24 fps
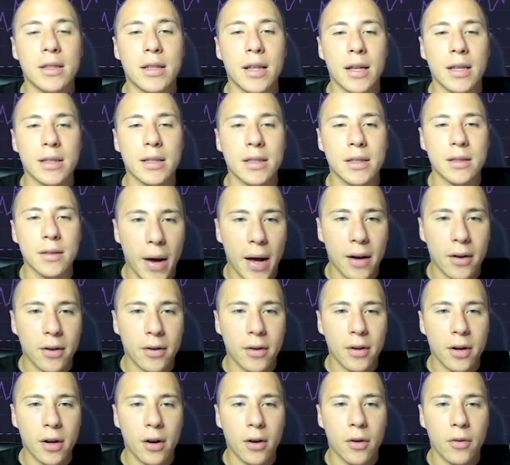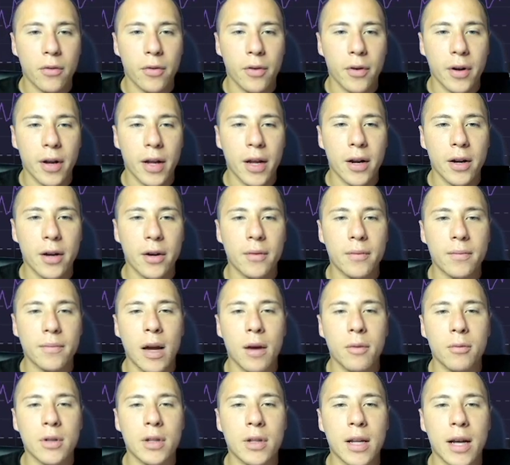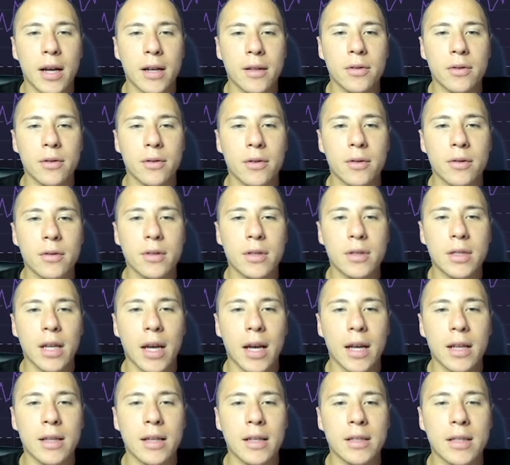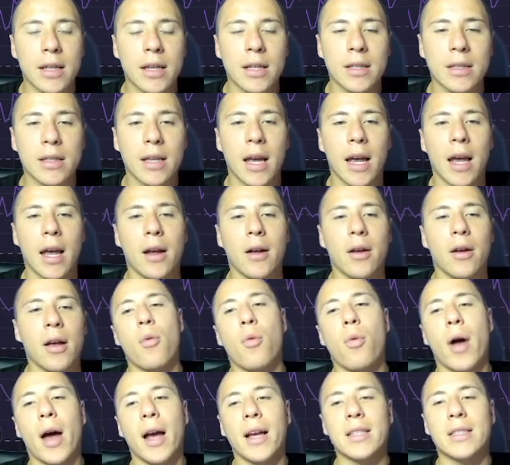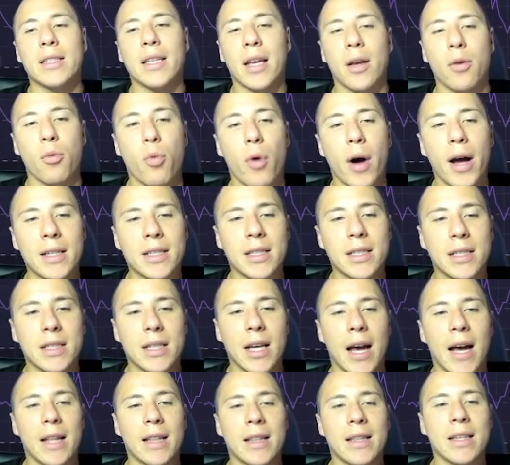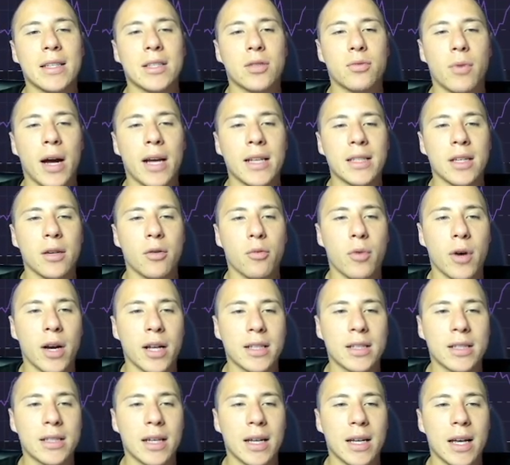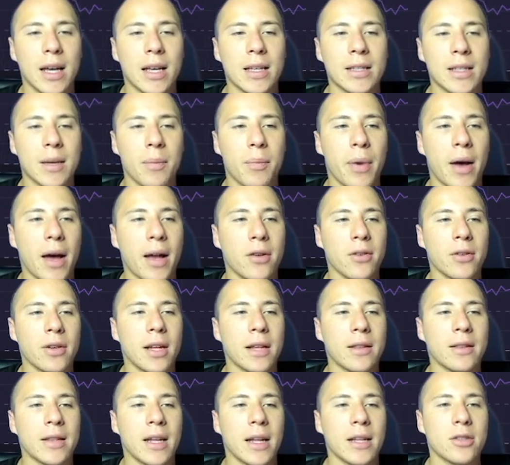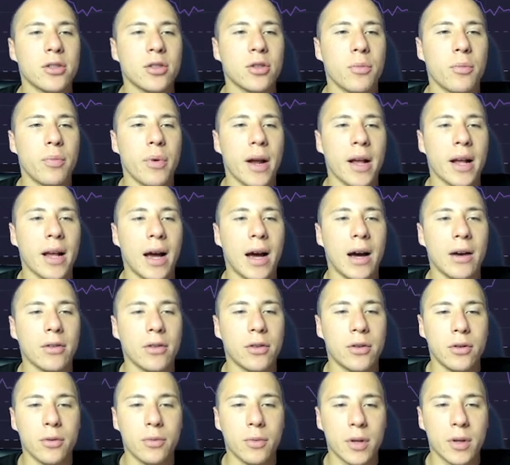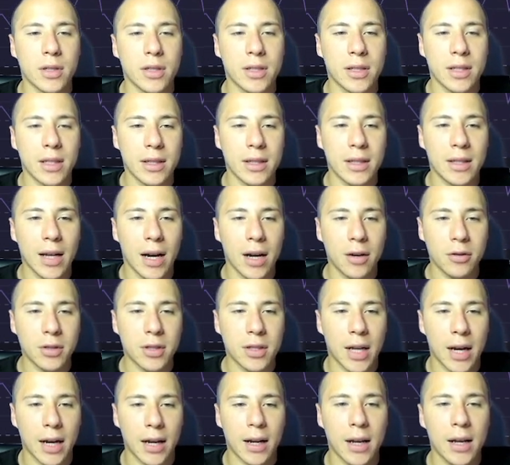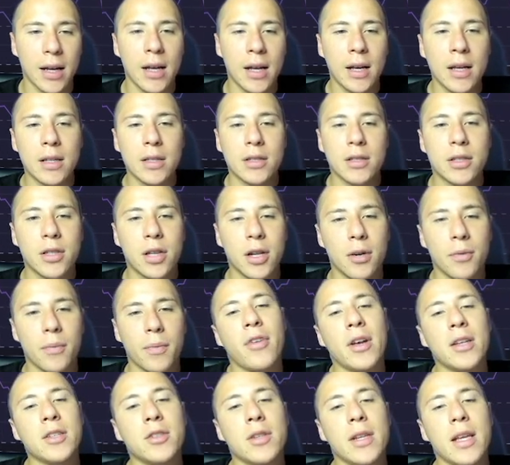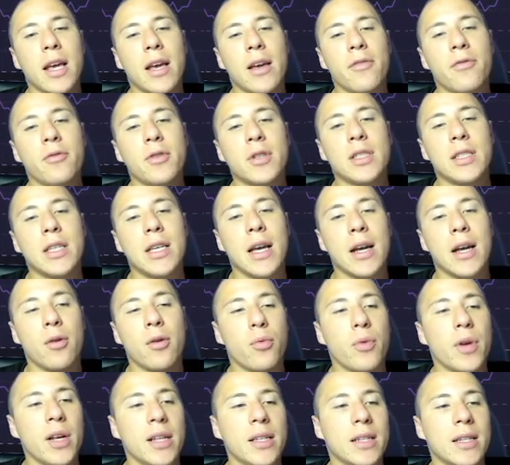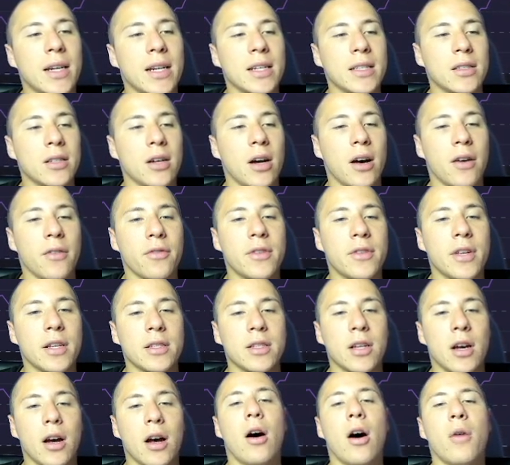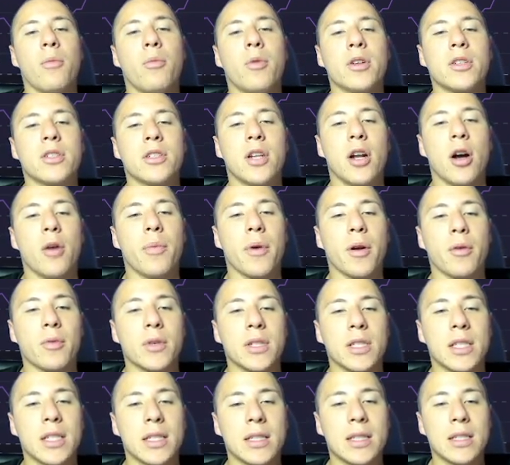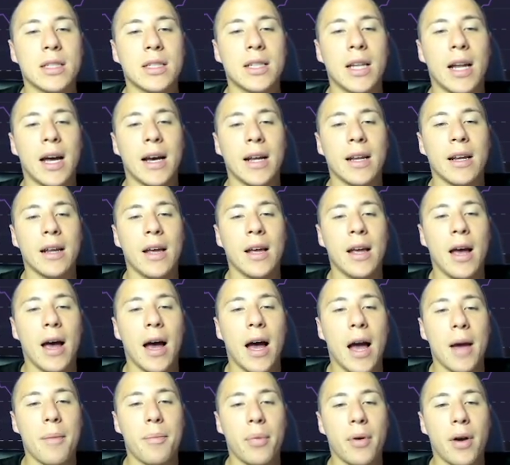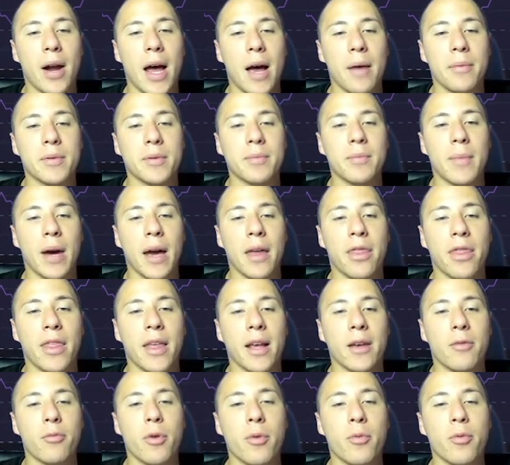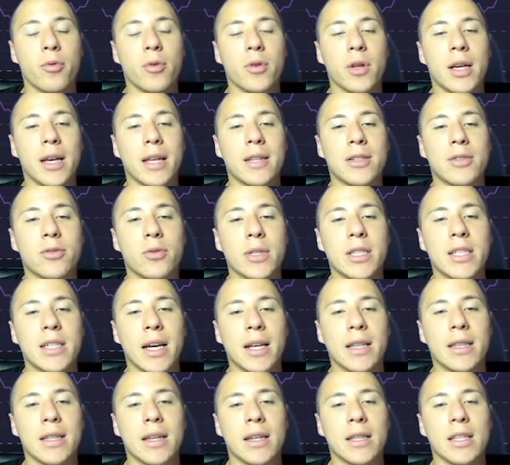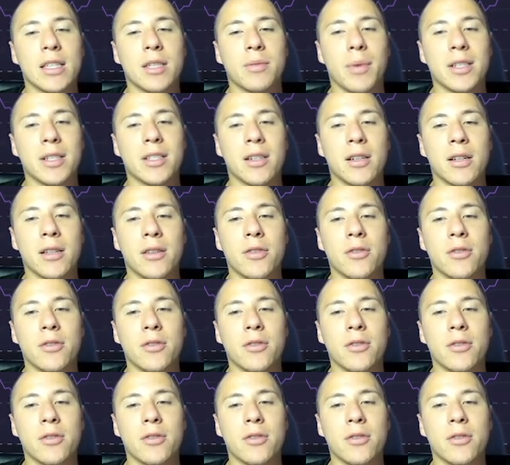this pattern over here. I would like to say this is a rising wedge, and this rising wedge is a pattern that tends to break out towards the downside. So eventually if we see a retest of this upward sloping resistance line, I perhaps might think we will get rejected, especially